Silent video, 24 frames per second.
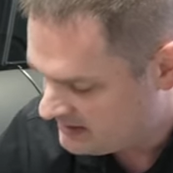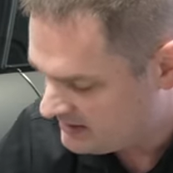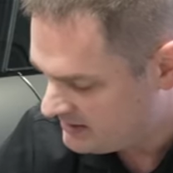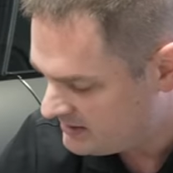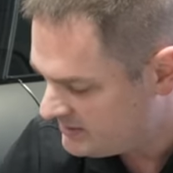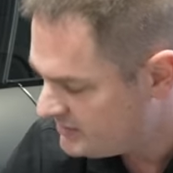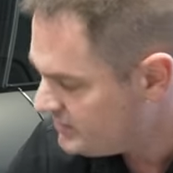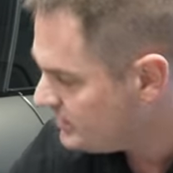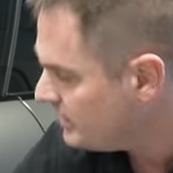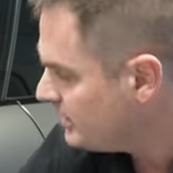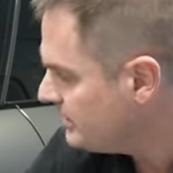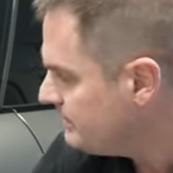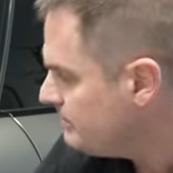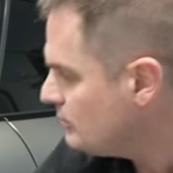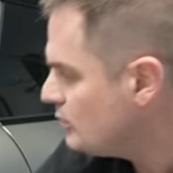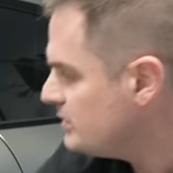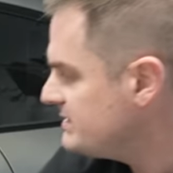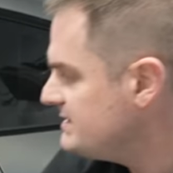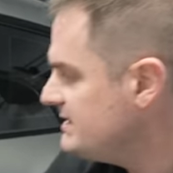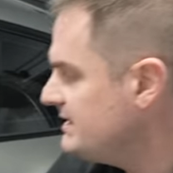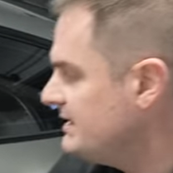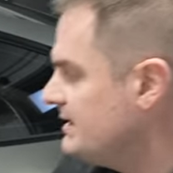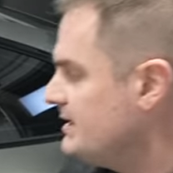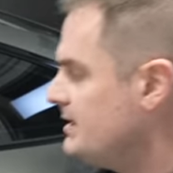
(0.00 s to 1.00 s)
start
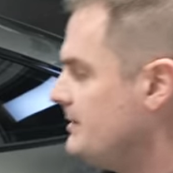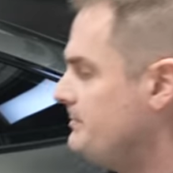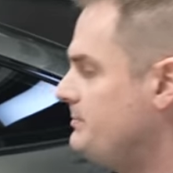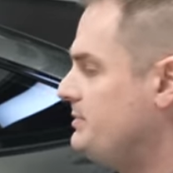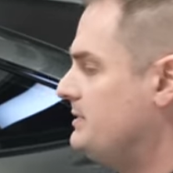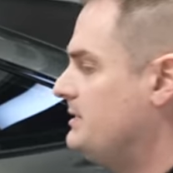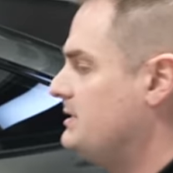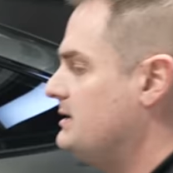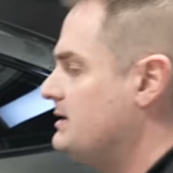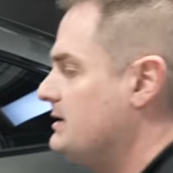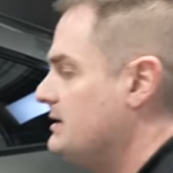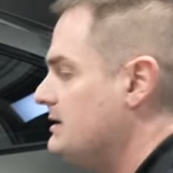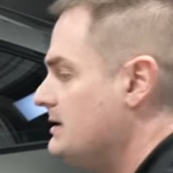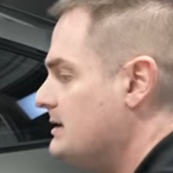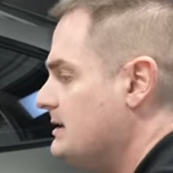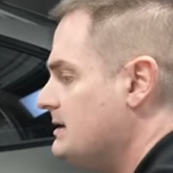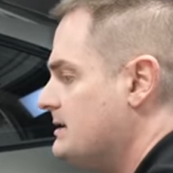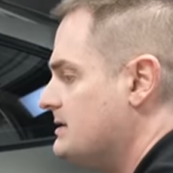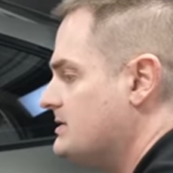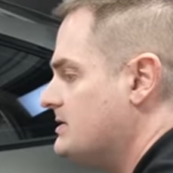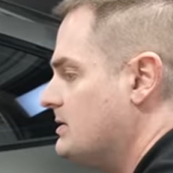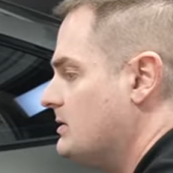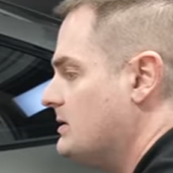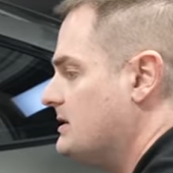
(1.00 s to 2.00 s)
moistening it up.
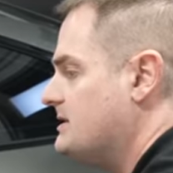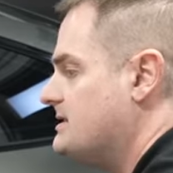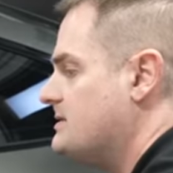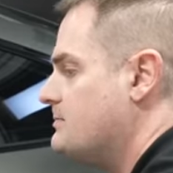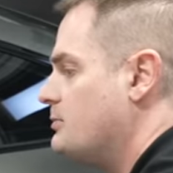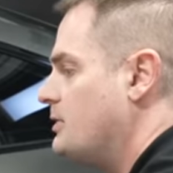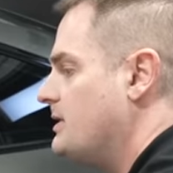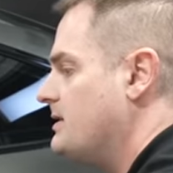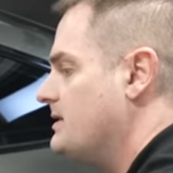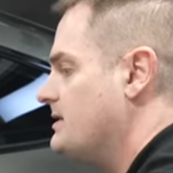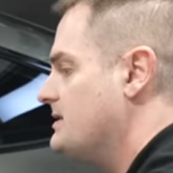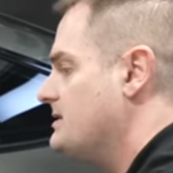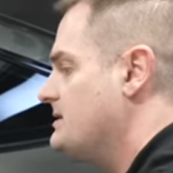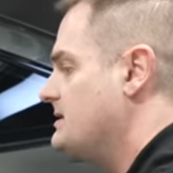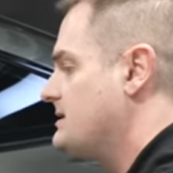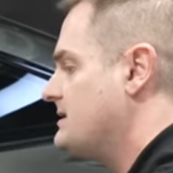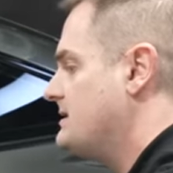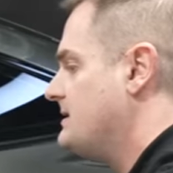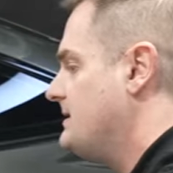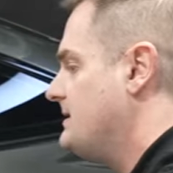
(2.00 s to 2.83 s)
So let's spray this.